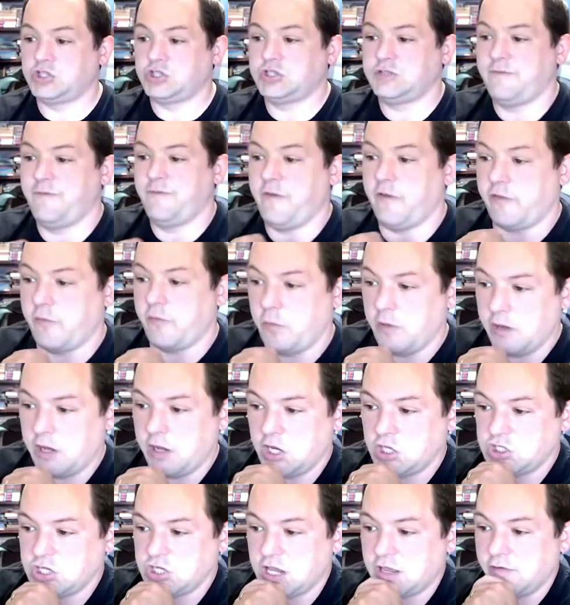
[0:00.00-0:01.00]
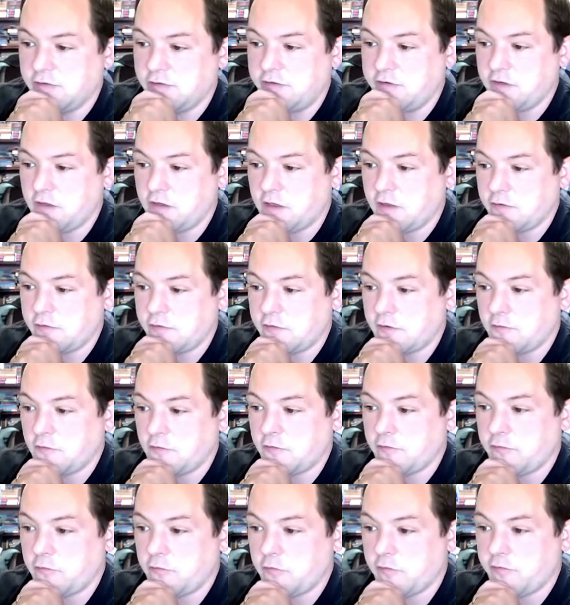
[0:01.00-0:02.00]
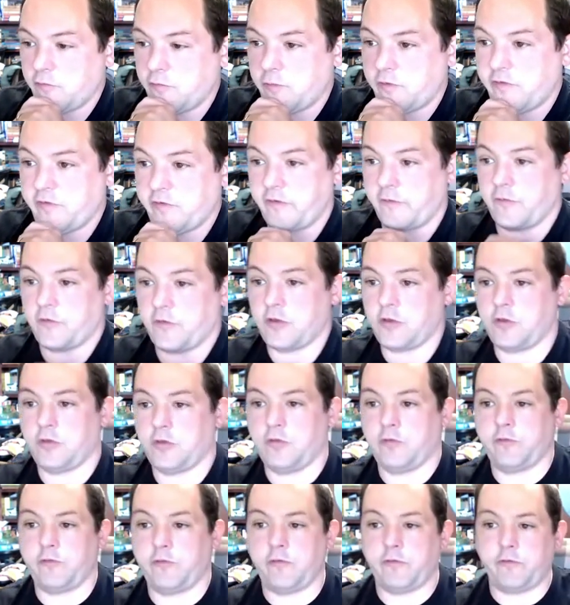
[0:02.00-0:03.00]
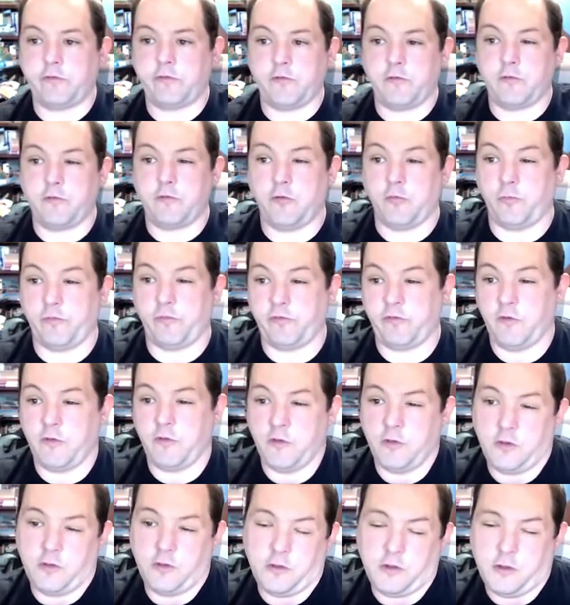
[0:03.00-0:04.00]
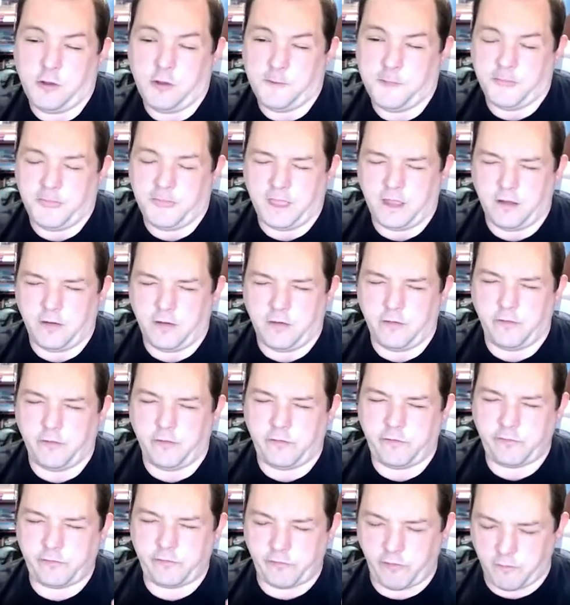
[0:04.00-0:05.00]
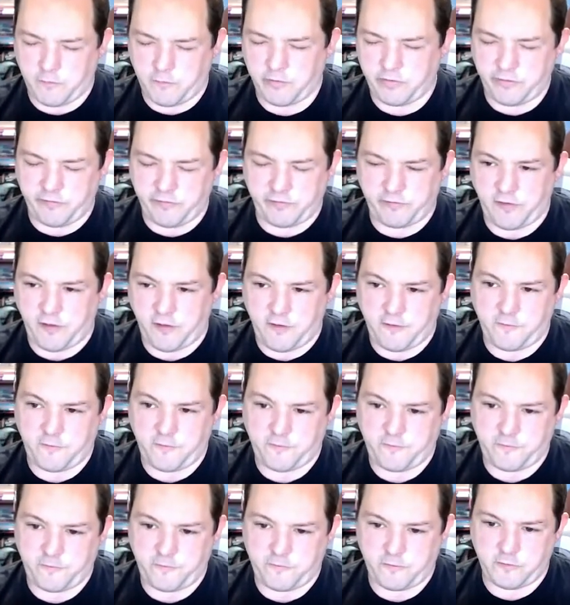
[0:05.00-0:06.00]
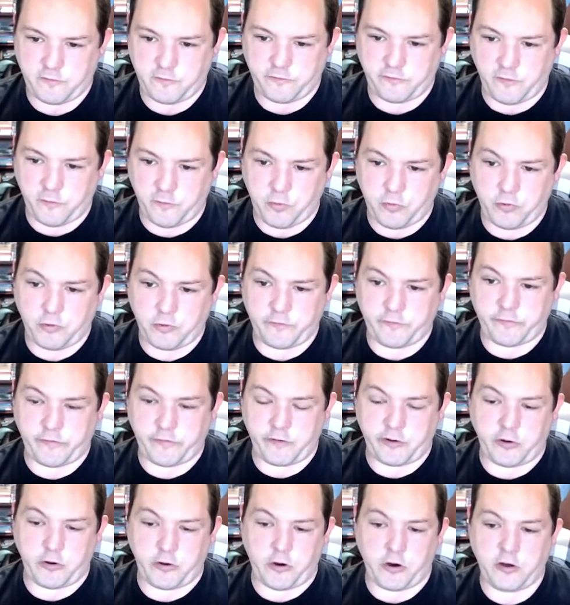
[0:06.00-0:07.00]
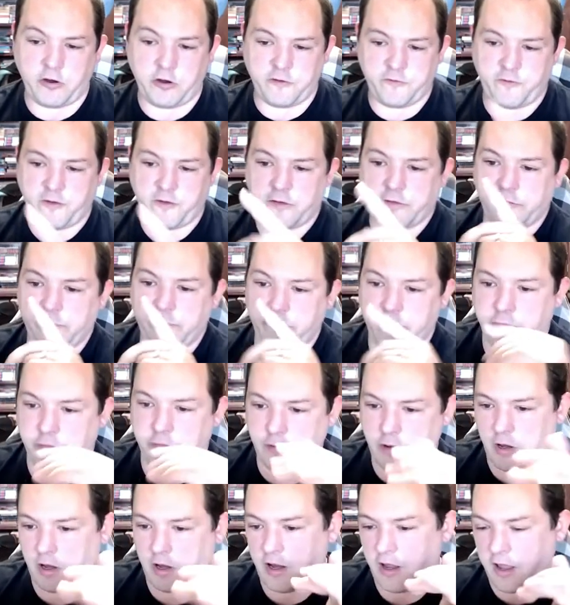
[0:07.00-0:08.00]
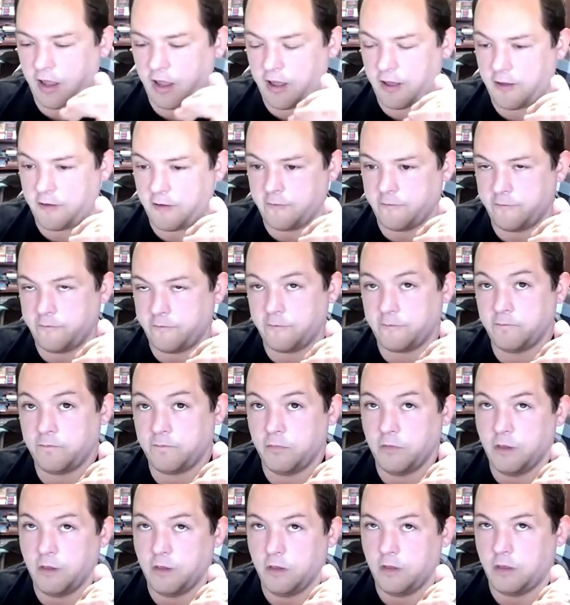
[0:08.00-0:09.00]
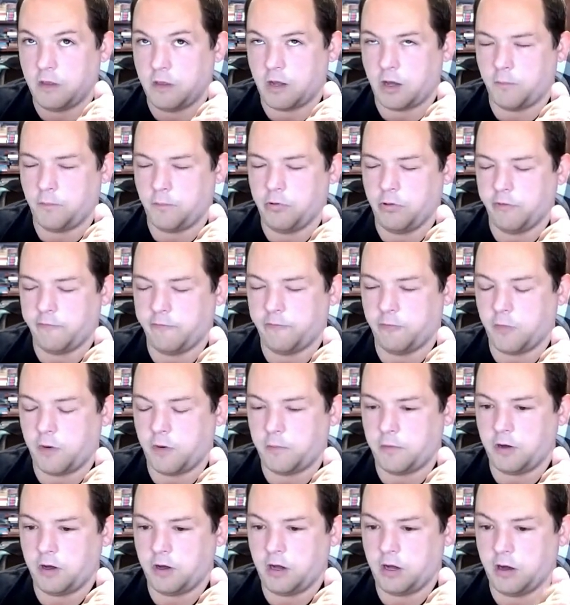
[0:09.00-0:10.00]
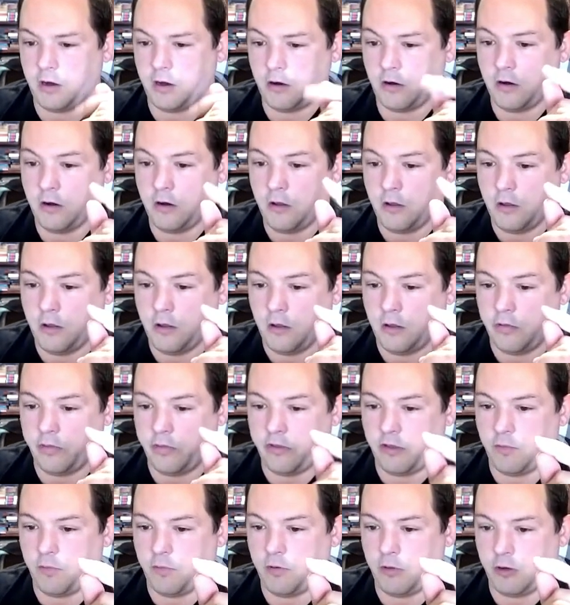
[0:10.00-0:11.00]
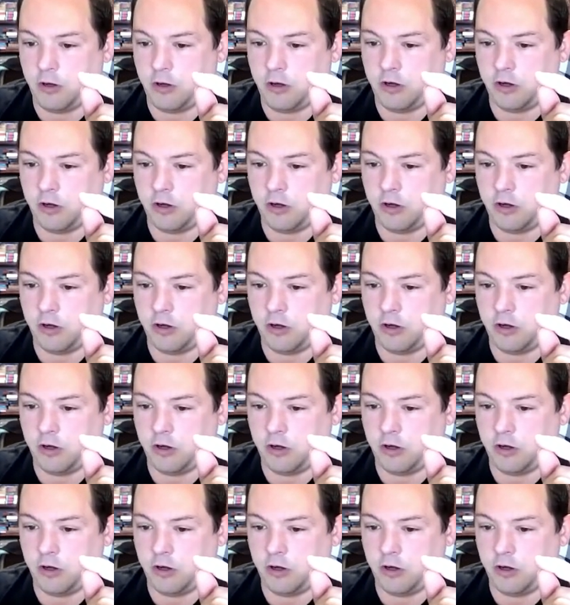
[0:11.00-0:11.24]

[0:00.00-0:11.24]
Visibility of Jenkins CI servers to specific users and groups. Some of the stuff supports, like your artifacts do not have, and I'm pulling from memory here, the ability to